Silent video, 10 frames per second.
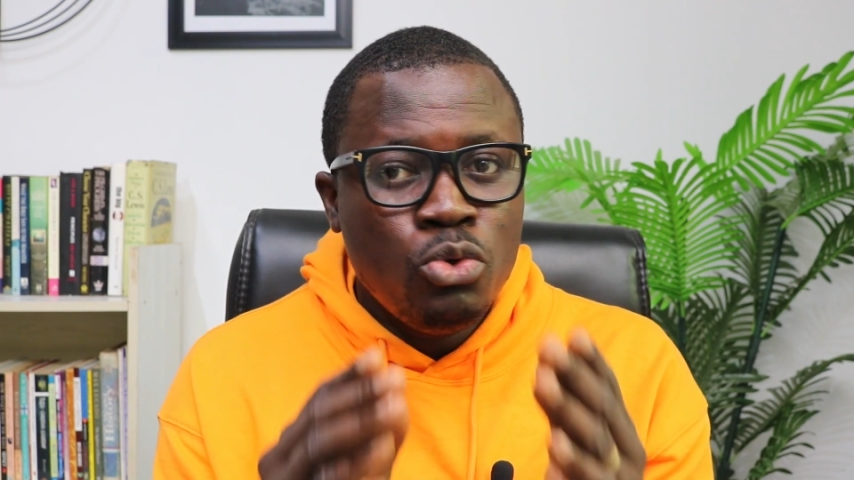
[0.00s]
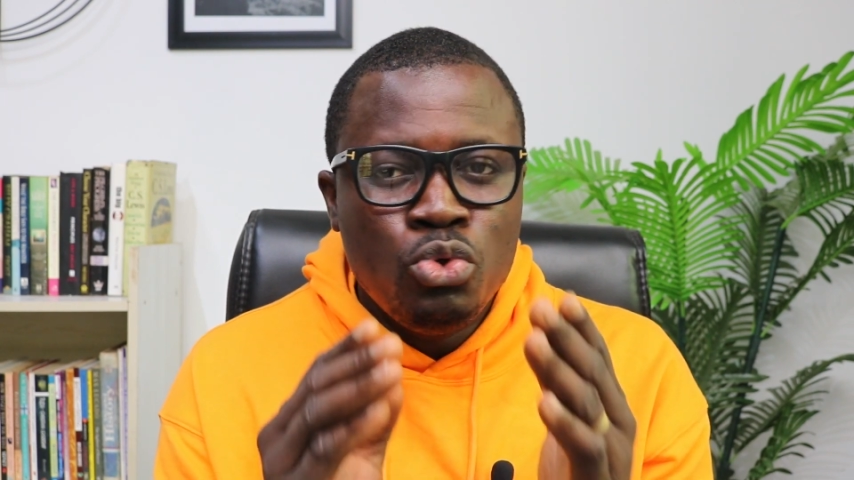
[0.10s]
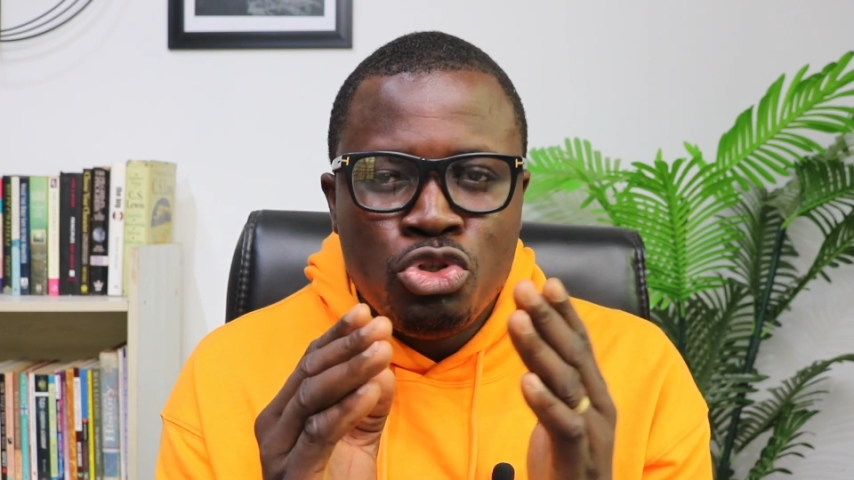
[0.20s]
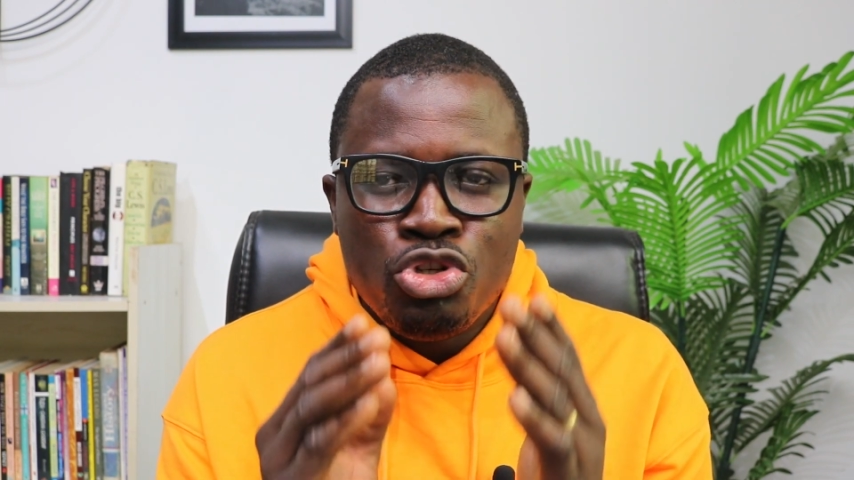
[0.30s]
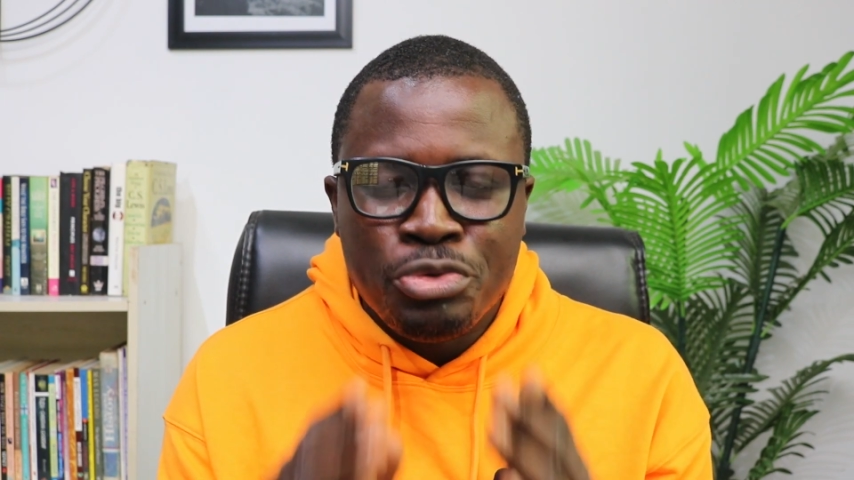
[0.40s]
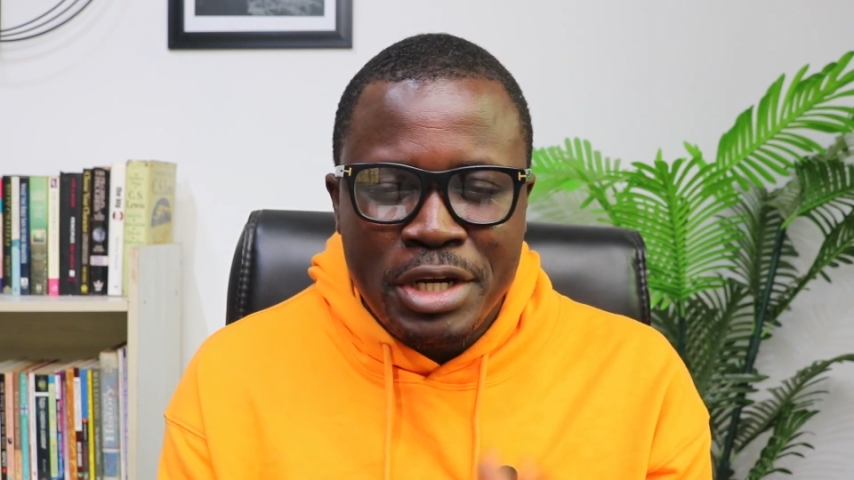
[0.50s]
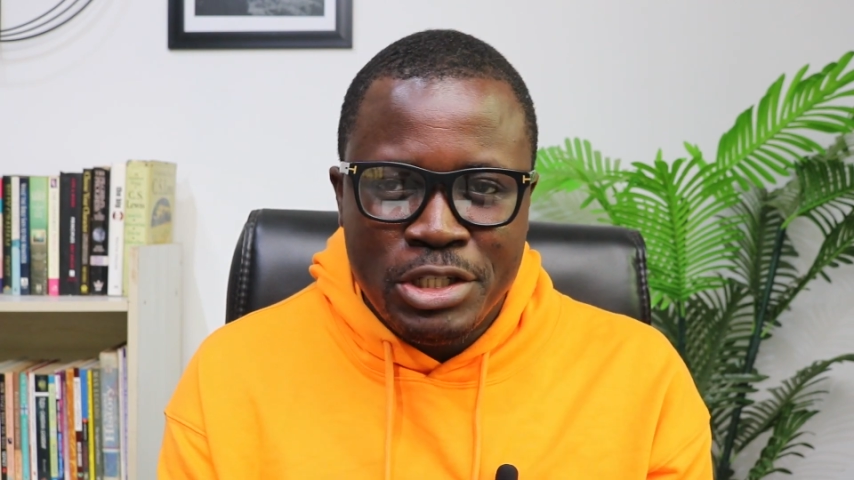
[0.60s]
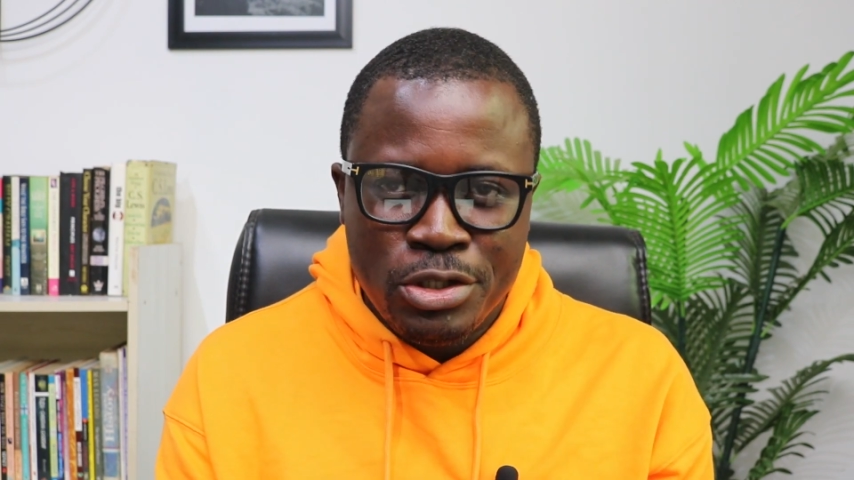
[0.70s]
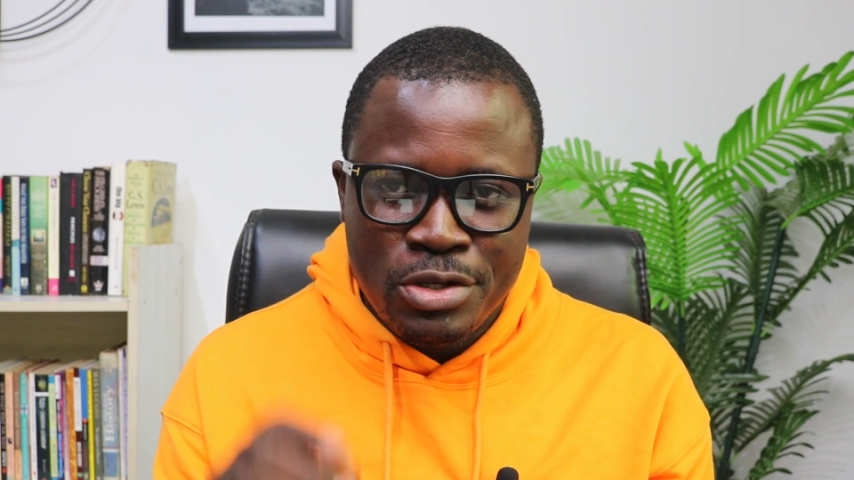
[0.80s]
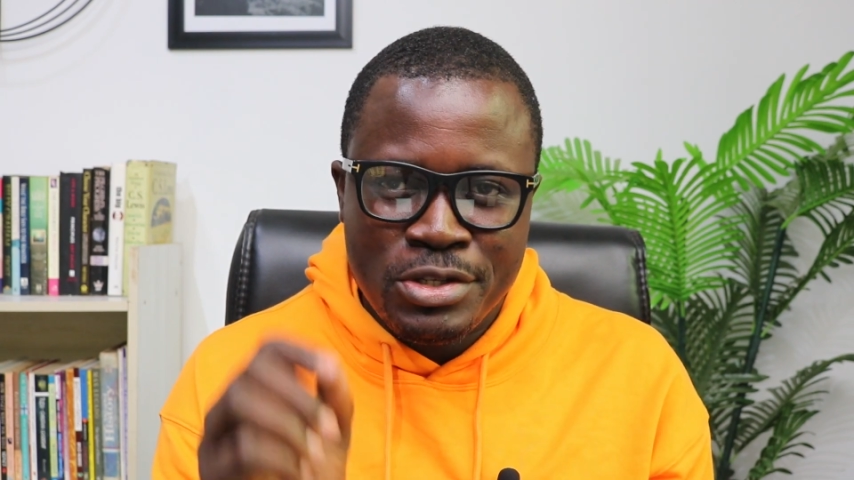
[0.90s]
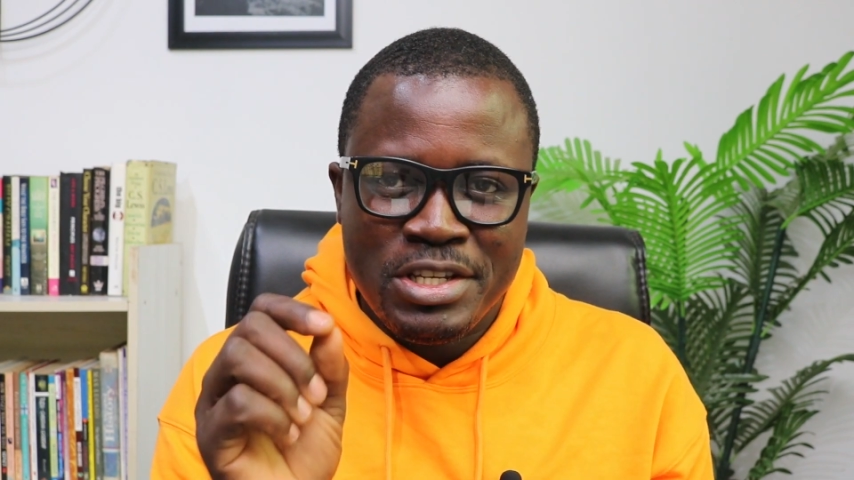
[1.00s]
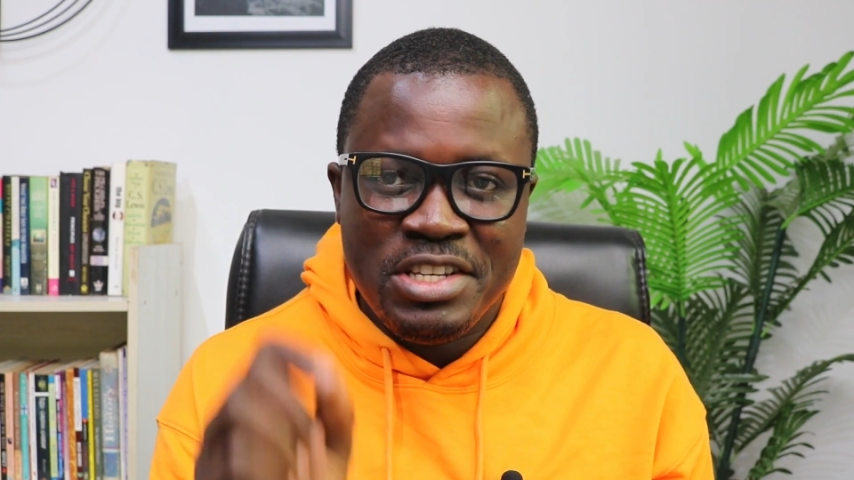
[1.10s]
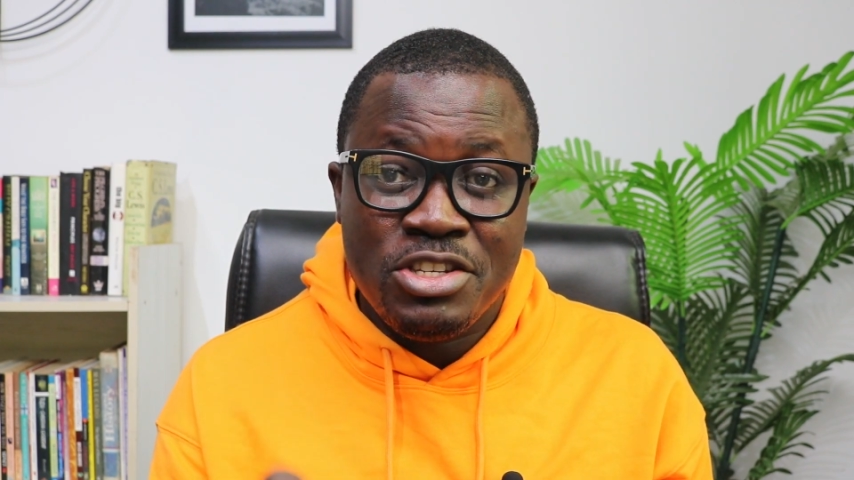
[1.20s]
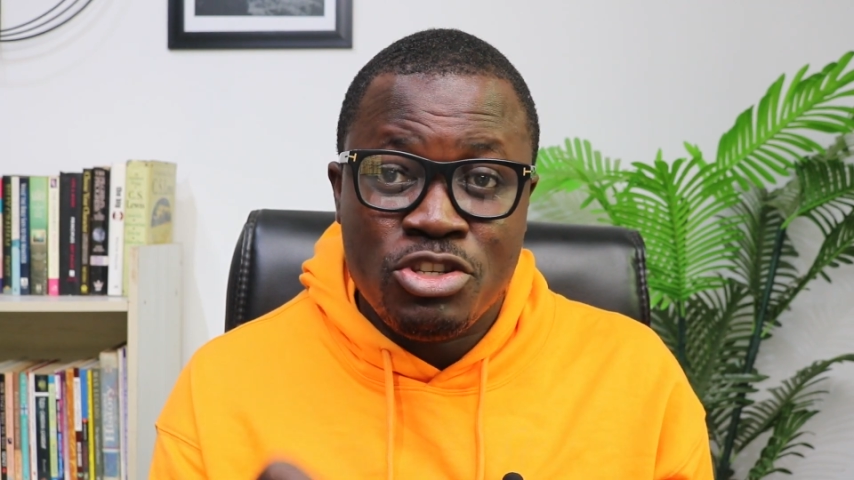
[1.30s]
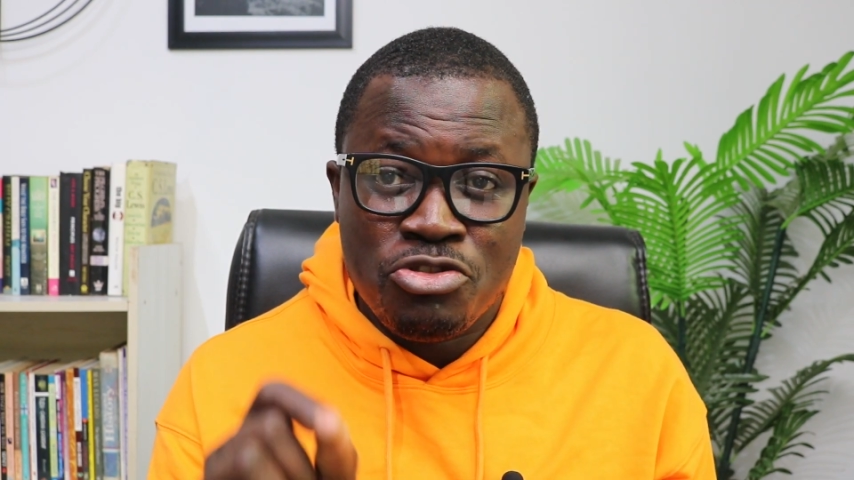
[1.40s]
who treasures
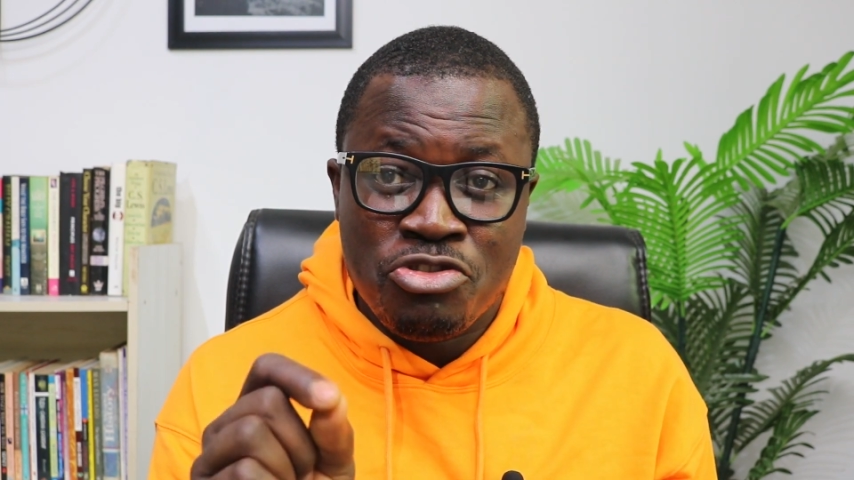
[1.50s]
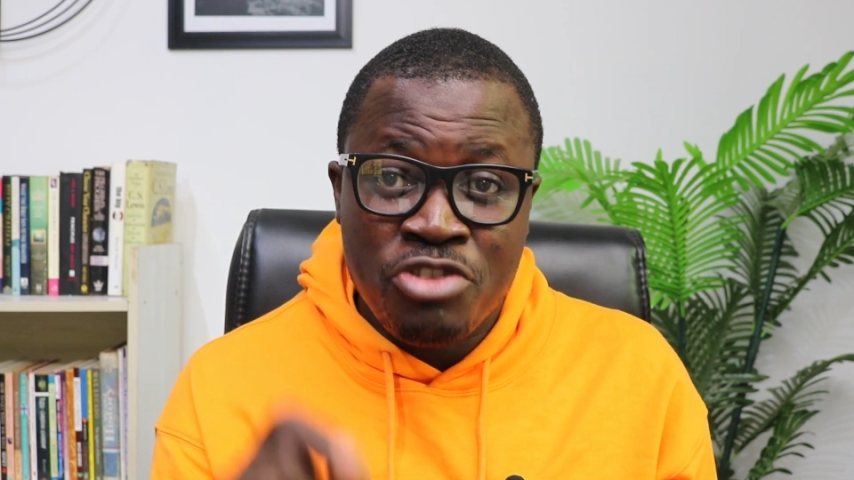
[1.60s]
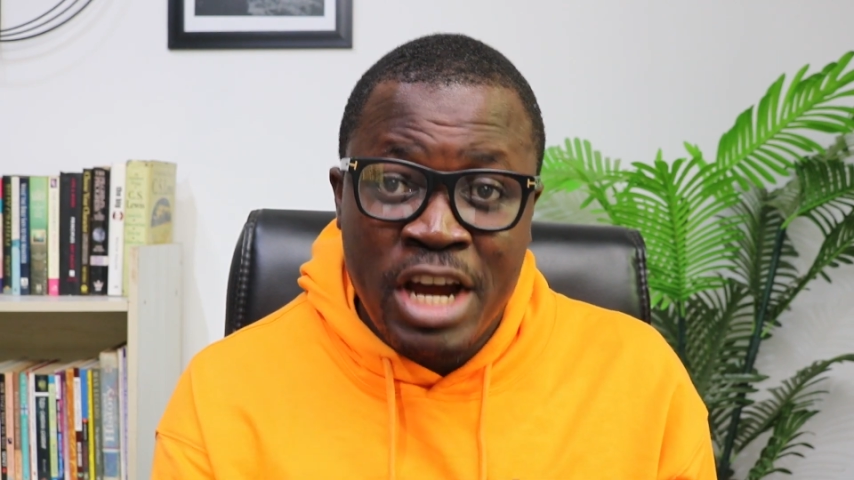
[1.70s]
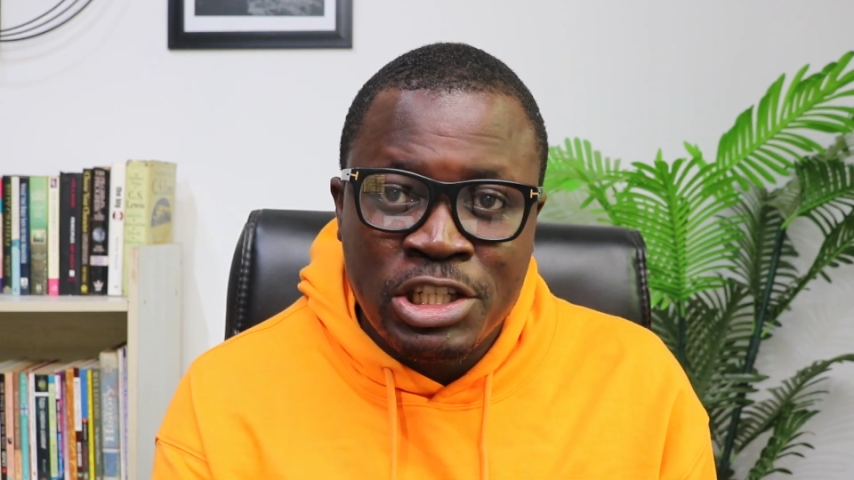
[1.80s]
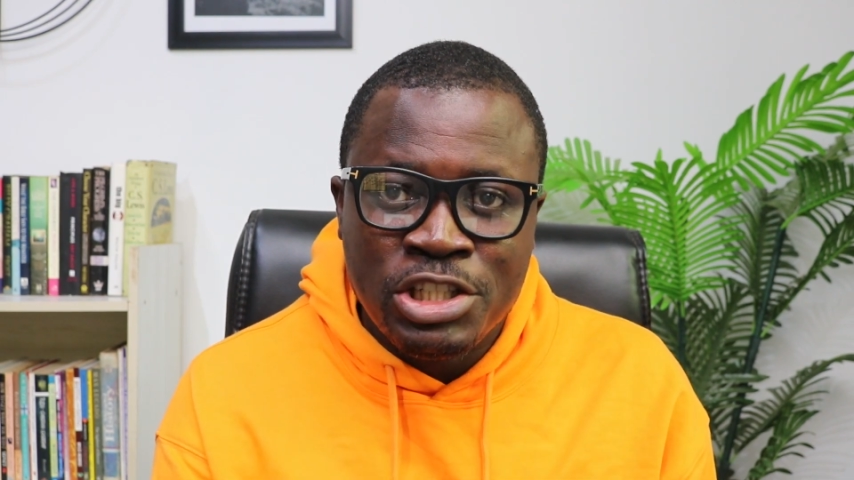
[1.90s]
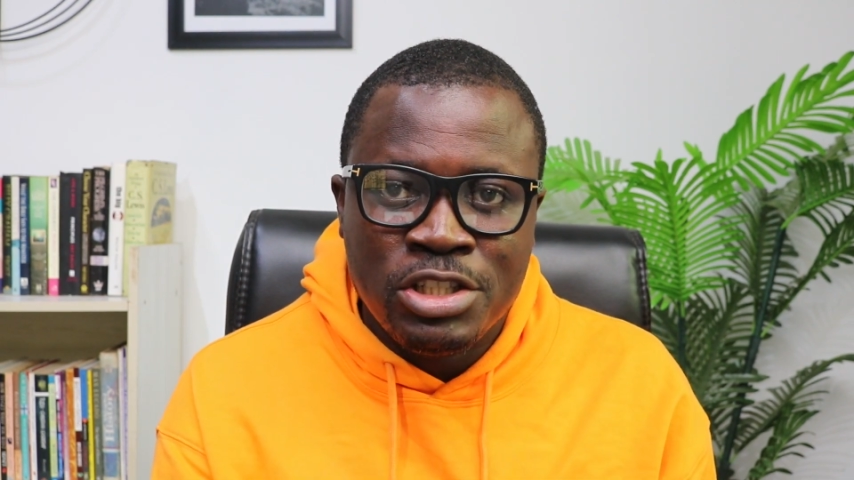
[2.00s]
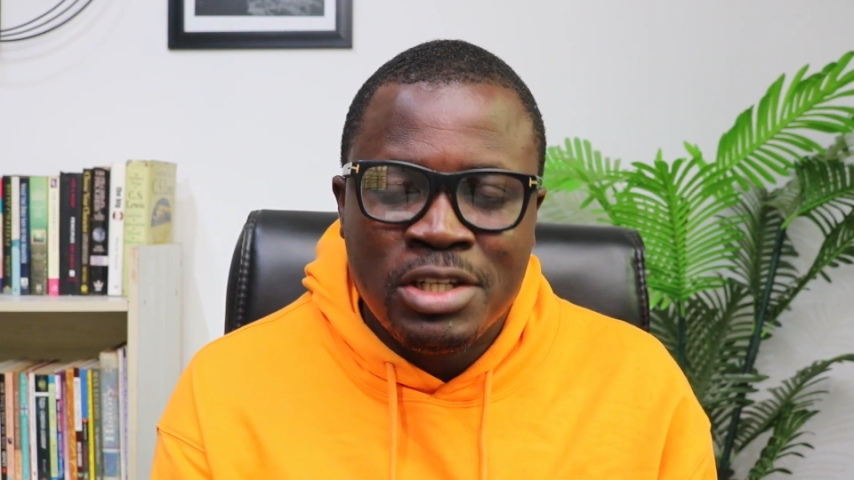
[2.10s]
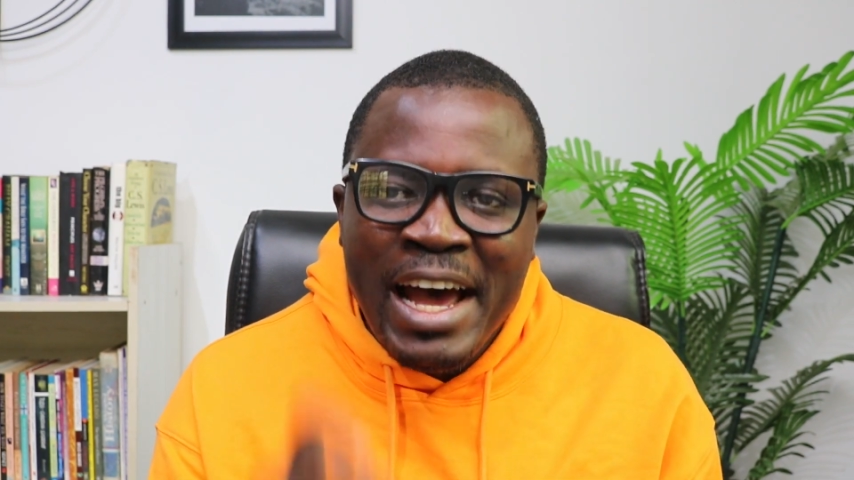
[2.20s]
his trash